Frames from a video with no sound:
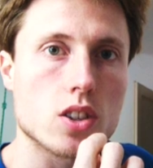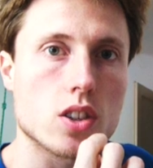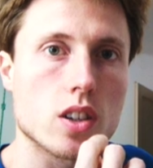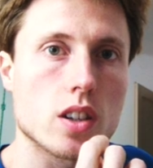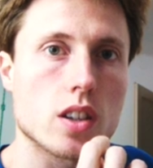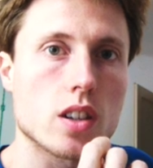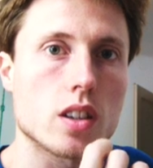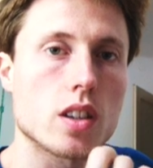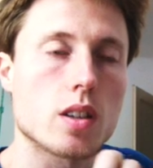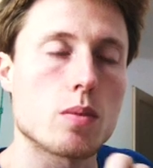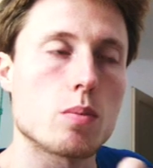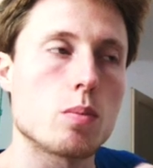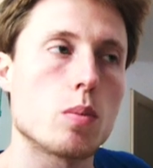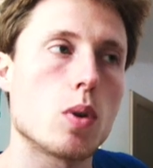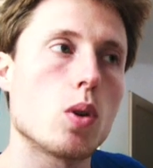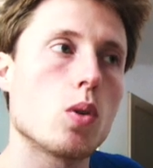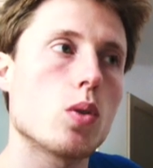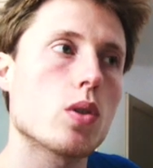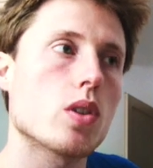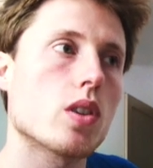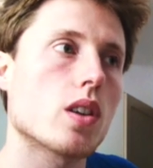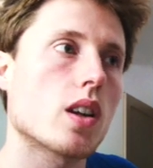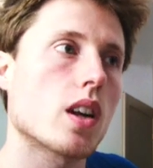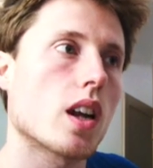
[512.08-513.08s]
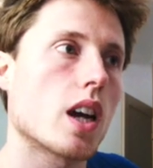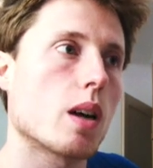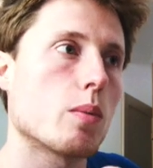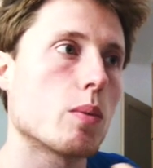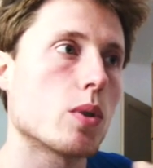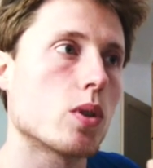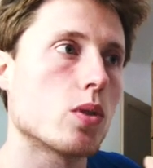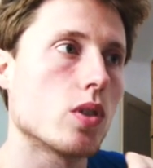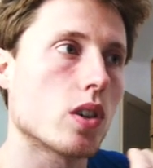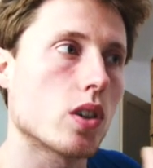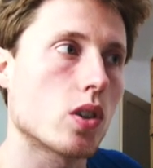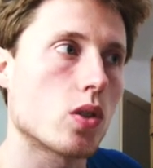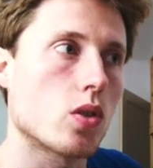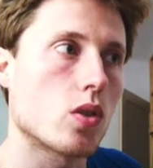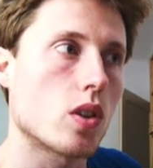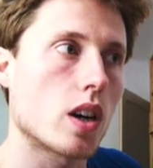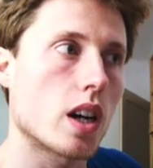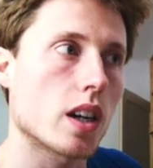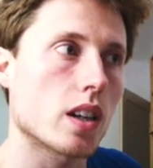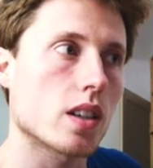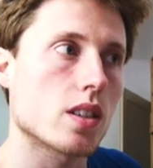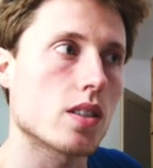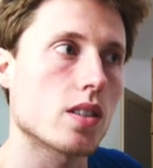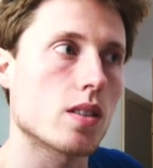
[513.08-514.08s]
Actually, they both climb into the
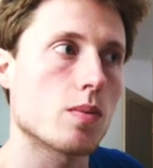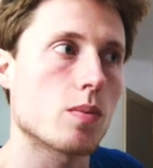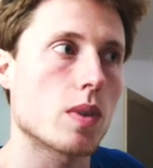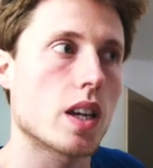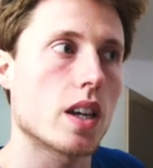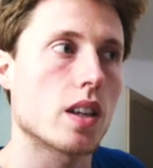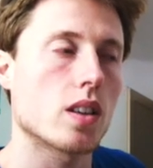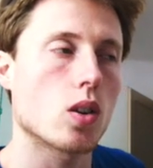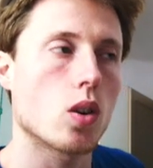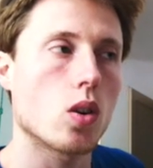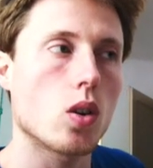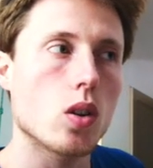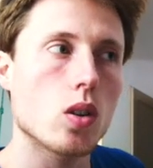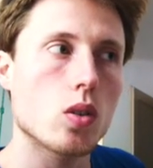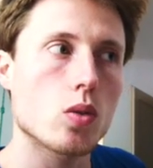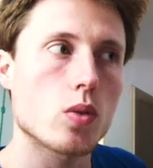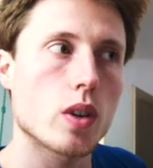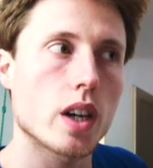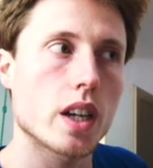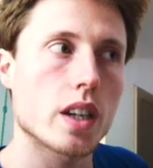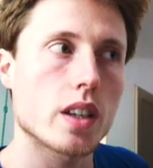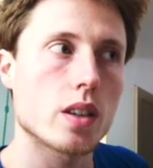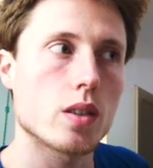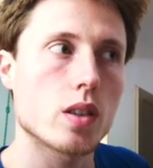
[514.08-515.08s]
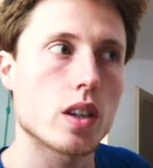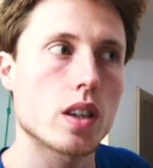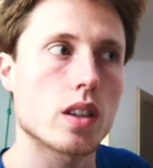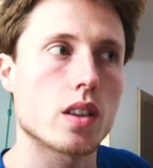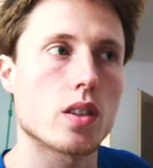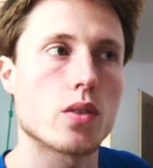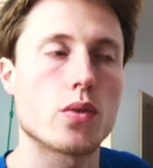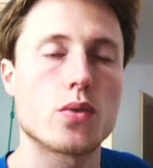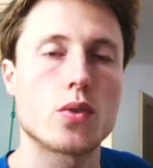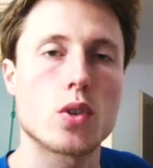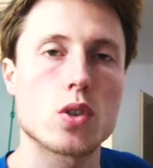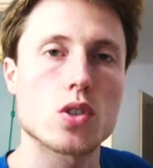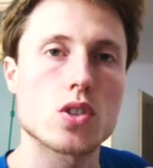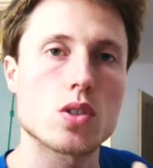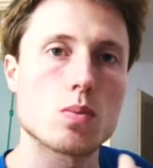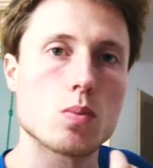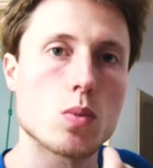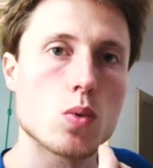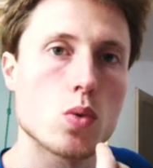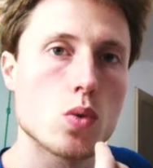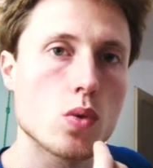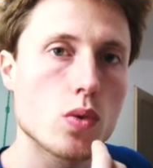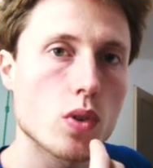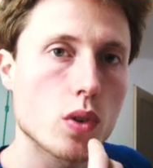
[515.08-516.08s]
crux, and already at the
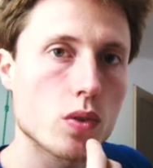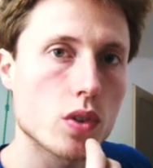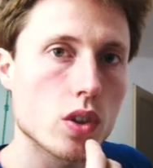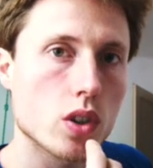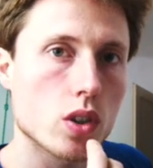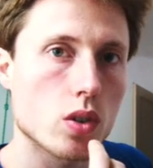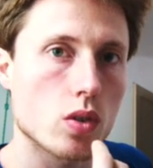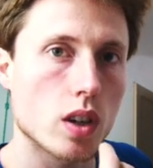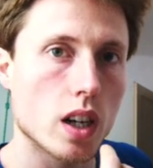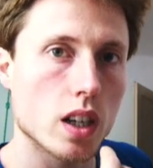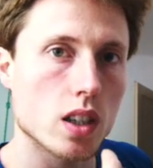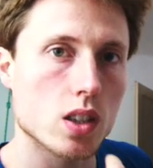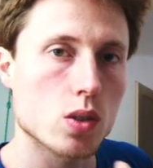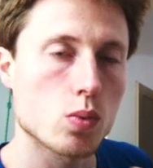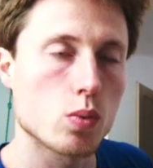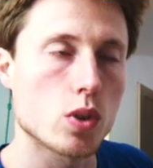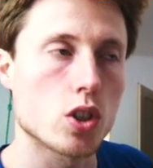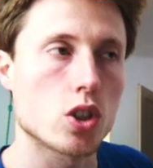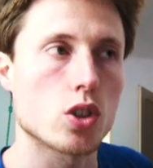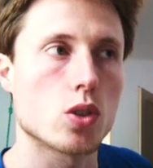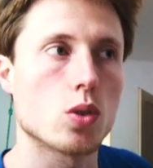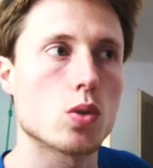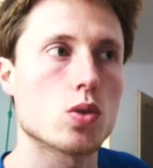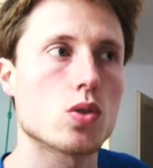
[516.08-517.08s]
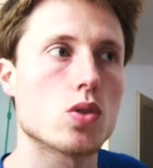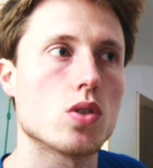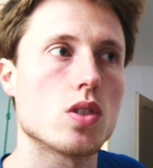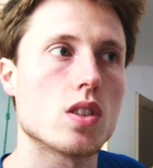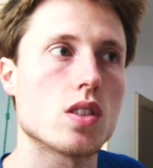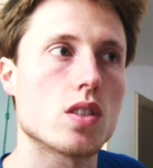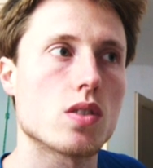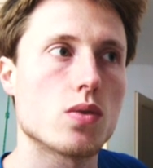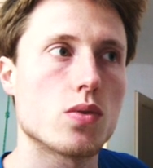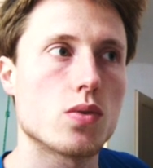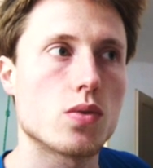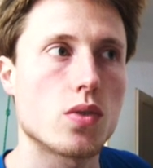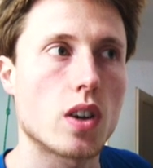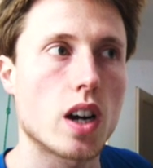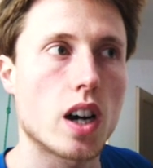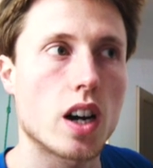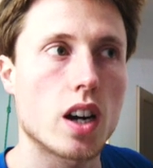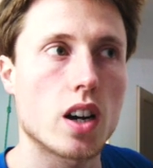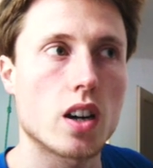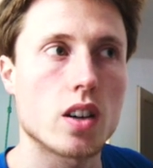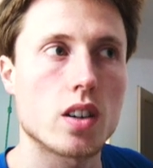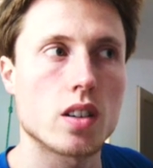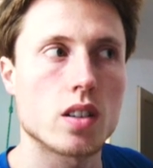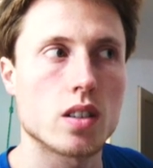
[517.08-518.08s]
first move of the crux, which goes to this
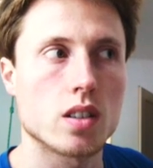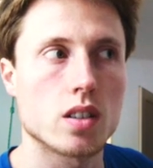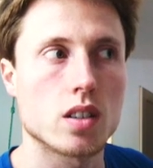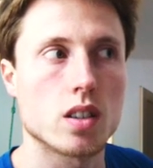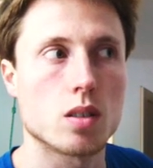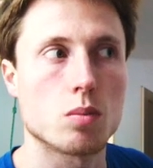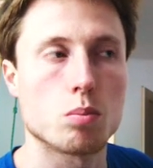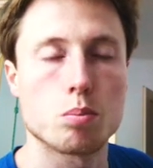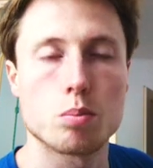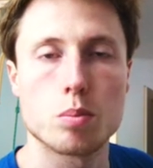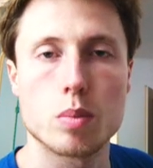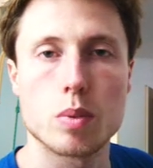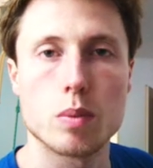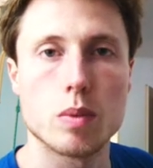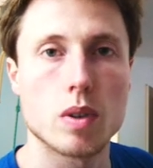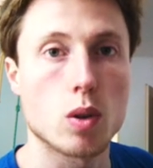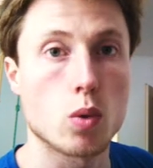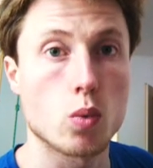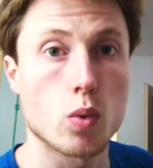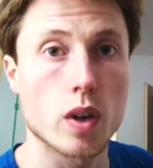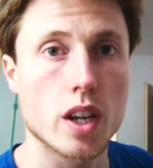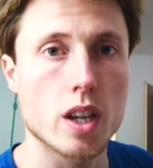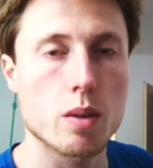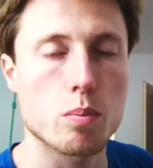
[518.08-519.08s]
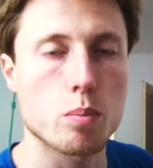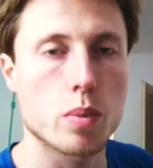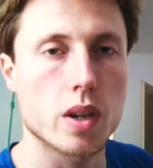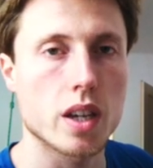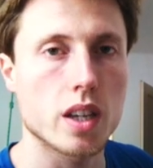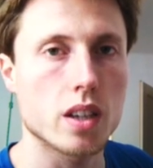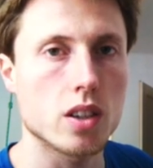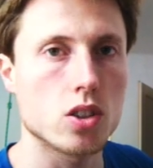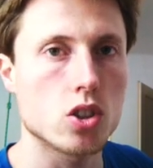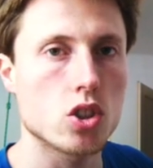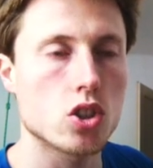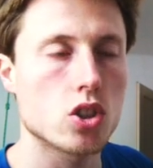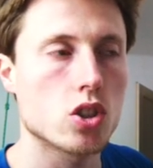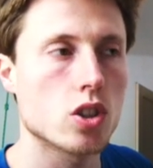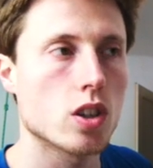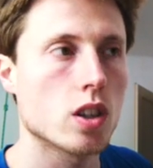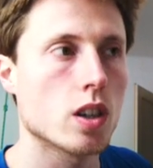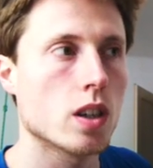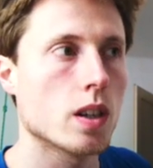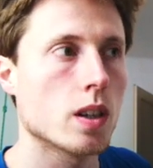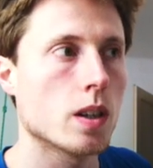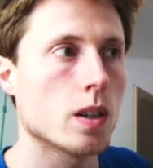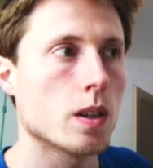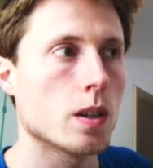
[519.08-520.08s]
far um, away pinch,
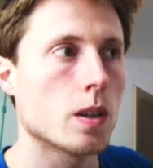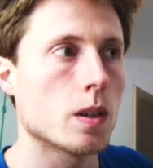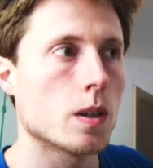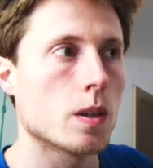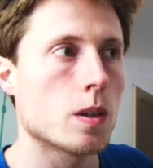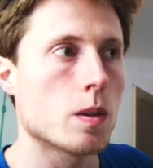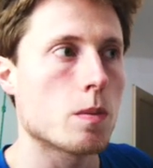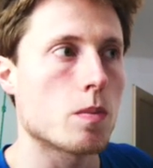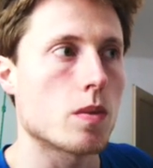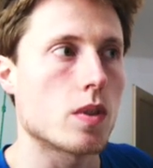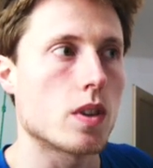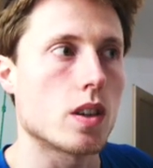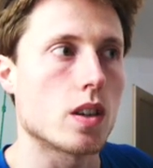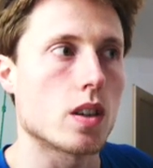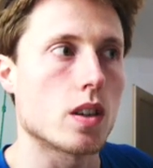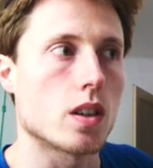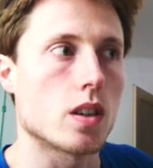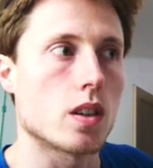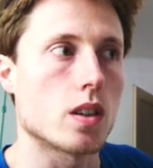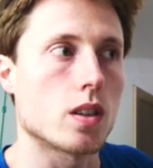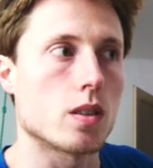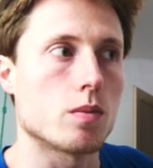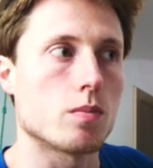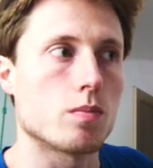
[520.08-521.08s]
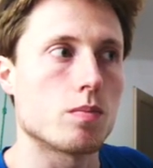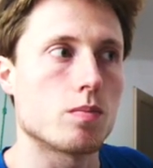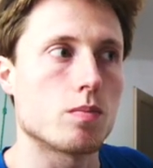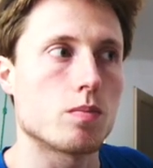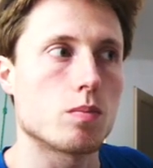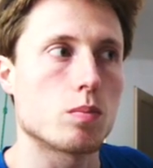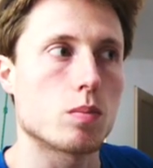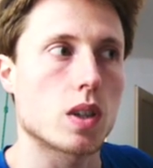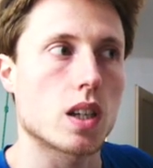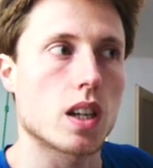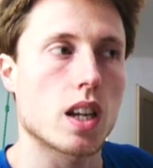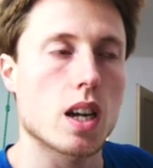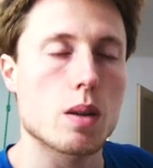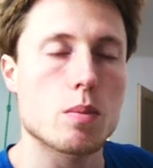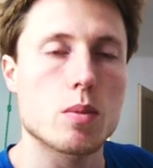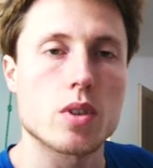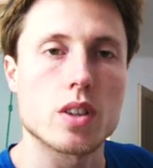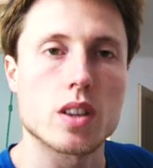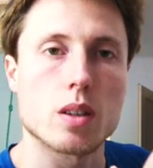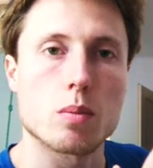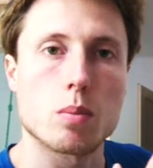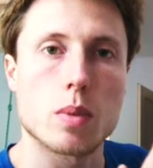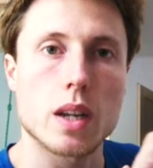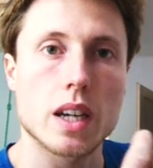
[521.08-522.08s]
the
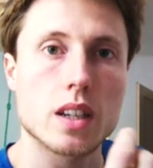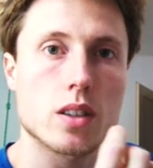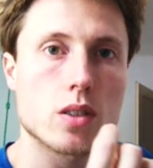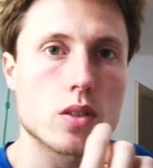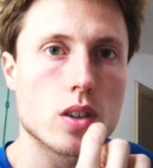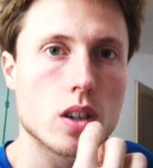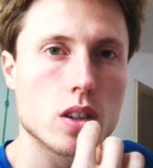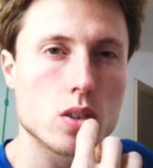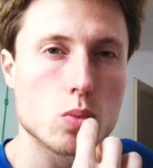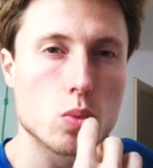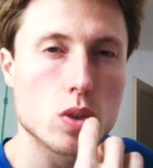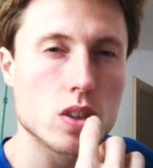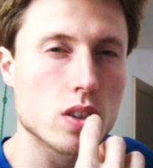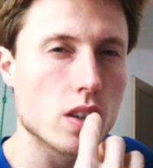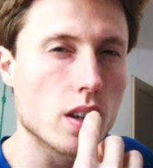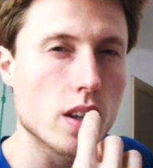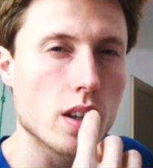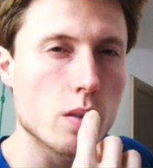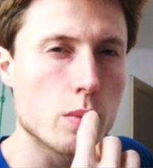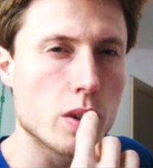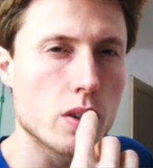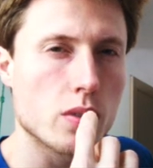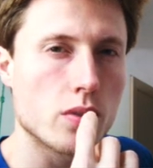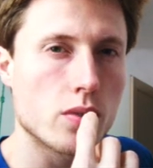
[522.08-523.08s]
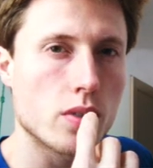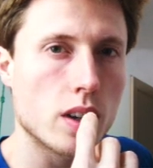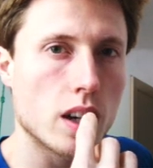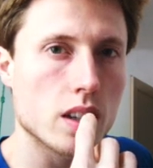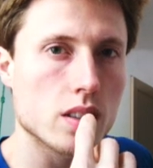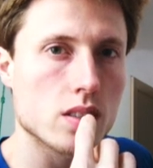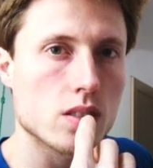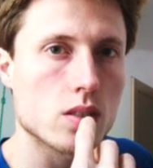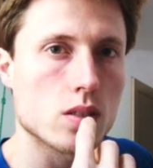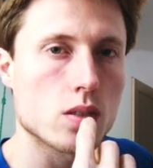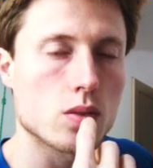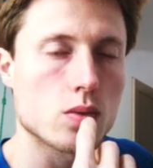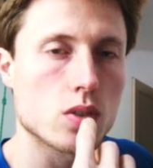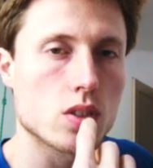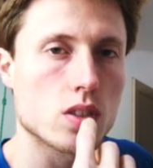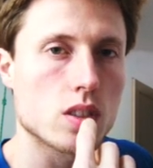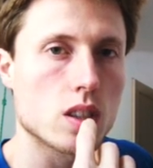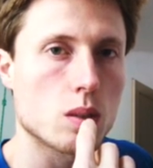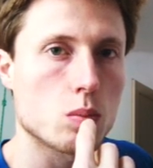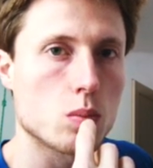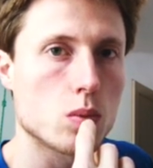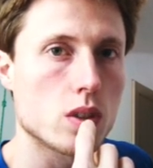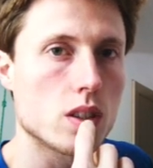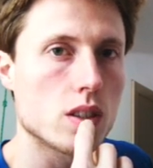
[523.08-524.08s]
climber in the black trouser was a little bit faster for
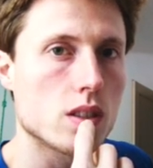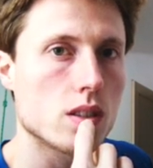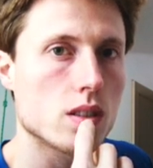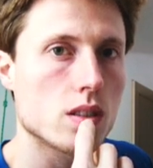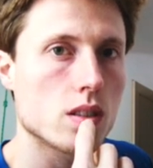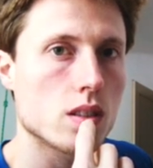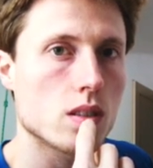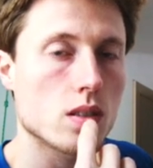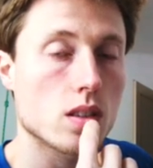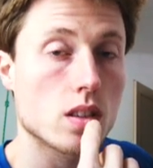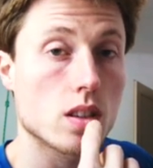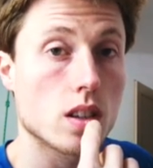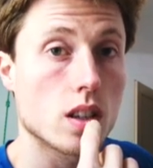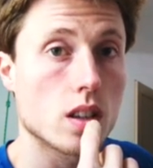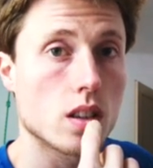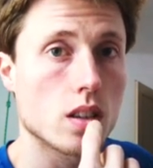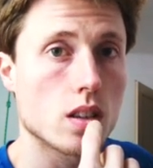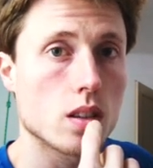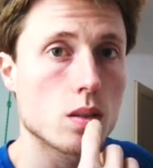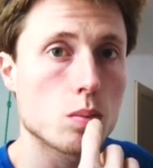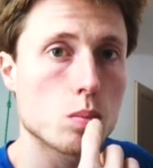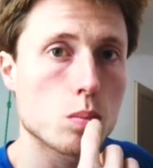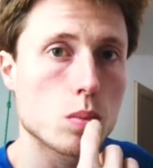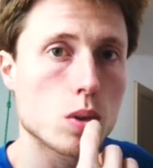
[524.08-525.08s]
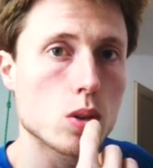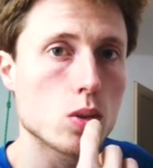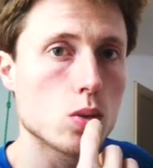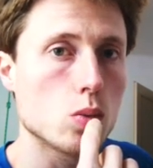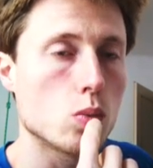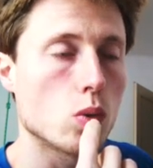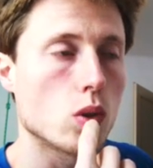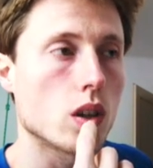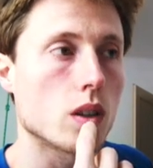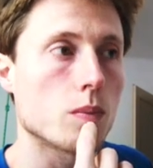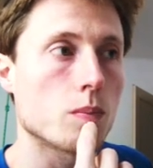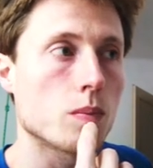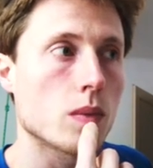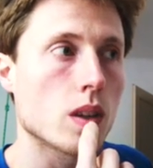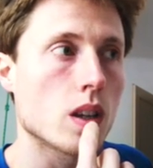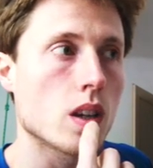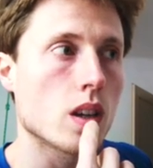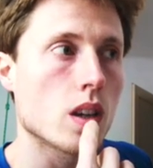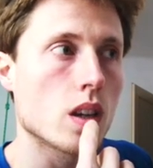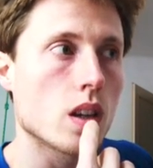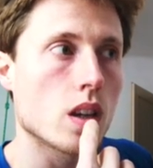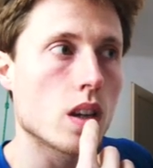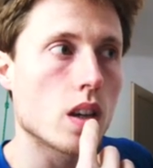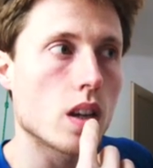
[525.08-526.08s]
some reason than the blue one,
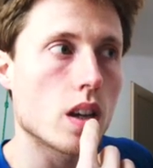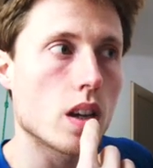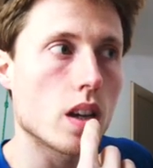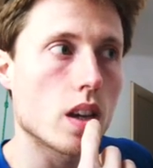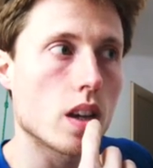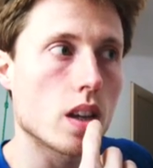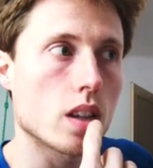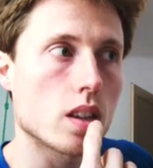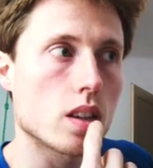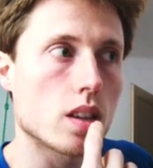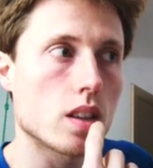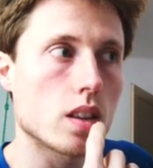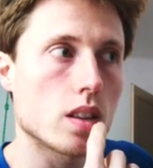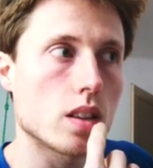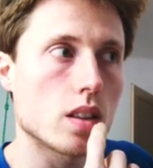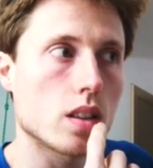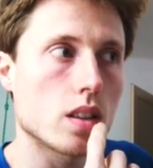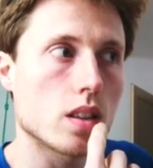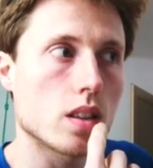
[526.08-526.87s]
and